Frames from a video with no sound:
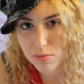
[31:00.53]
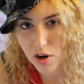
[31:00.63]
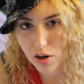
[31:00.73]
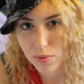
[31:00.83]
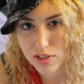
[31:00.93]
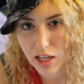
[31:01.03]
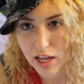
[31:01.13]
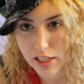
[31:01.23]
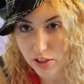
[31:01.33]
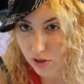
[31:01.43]
tomorrow was
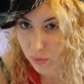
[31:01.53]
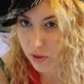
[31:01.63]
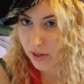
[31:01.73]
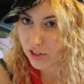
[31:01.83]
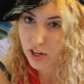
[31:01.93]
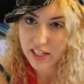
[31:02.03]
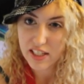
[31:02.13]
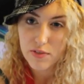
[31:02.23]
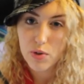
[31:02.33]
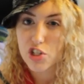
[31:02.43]
like, you know what, Rachel, I can
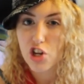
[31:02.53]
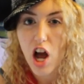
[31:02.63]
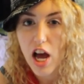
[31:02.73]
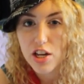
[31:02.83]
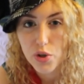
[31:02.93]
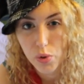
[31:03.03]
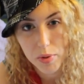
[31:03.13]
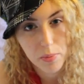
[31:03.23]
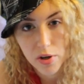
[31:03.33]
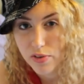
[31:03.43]
give you a shot, you will
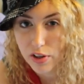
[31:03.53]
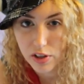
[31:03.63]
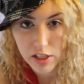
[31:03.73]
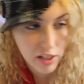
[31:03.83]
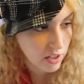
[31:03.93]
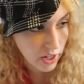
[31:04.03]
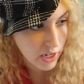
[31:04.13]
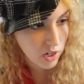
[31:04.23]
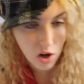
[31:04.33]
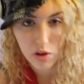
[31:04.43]
be perfectly,
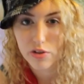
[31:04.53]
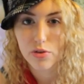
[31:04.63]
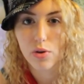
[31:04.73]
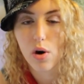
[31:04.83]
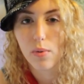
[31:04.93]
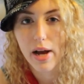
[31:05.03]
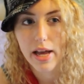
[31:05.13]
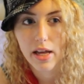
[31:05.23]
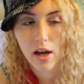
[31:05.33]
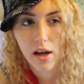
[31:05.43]
like, all this will go
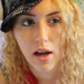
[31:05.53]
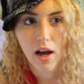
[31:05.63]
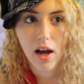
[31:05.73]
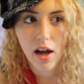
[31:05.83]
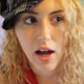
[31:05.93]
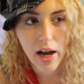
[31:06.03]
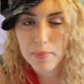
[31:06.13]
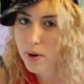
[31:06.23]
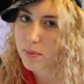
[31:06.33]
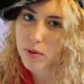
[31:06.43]
away,
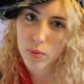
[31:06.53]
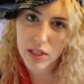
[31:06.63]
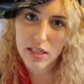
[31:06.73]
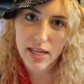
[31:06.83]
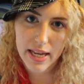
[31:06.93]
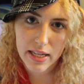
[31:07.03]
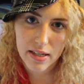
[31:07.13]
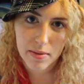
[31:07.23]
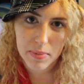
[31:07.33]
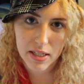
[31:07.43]
I probably wouldn't take
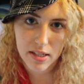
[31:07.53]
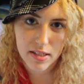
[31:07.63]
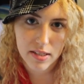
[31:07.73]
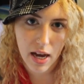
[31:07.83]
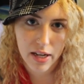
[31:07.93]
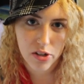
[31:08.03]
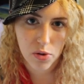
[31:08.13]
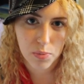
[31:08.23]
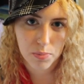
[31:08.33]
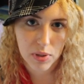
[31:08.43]
it, because I
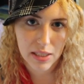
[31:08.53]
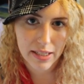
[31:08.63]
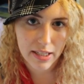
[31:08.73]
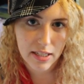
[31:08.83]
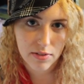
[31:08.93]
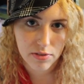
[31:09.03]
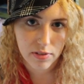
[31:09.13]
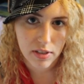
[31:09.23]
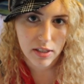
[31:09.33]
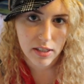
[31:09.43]
don't
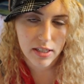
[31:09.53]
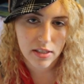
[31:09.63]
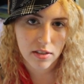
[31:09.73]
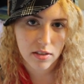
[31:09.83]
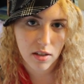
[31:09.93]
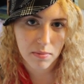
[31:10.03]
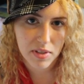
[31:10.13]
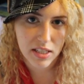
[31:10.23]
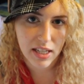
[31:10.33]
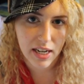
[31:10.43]
believe it's
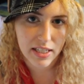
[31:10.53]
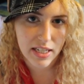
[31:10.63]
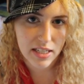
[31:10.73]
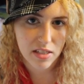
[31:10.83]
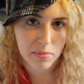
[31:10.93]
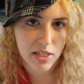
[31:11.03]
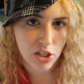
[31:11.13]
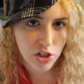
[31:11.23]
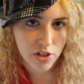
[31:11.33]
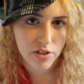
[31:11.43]
something that I need to be
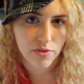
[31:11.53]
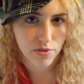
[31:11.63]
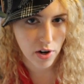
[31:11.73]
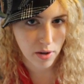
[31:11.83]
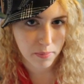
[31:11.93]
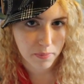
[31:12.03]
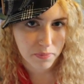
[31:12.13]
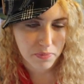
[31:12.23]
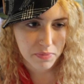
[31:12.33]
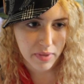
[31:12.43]
cured from.
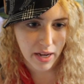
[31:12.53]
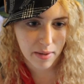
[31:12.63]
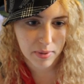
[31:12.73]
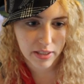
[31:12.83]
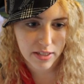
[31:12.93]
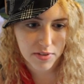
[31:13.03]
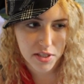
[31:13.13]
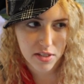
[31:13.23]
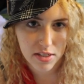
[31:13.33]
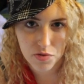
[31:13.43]
I believe
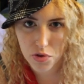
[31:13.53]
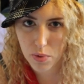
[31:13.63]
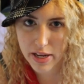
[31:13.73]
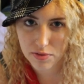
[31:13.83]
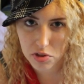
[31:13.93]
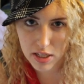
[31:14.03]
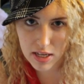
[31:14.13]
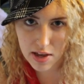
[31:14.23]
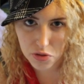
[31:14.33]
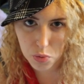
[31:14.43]
it's a different way of
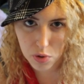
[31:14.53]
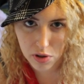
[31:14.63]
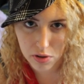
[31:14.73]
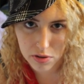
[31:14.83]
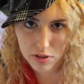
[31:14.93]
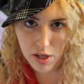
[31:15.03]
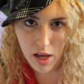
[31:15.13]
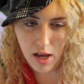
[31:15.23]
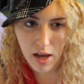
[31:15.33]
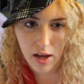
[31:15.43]
looking at the world.
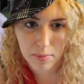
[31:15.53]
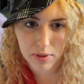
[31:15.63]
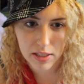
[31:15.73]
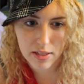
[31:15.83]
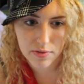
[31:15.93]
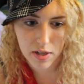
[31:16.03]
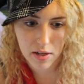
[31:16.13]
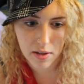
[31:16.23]
I believe